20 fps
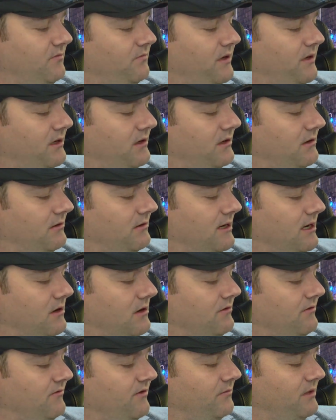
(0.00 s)
been
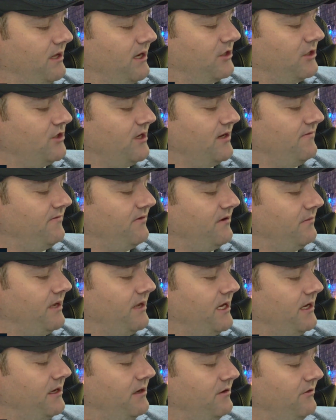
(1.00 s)
around for blockchain for
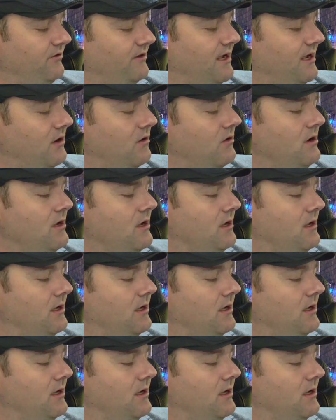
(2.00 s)
many years now.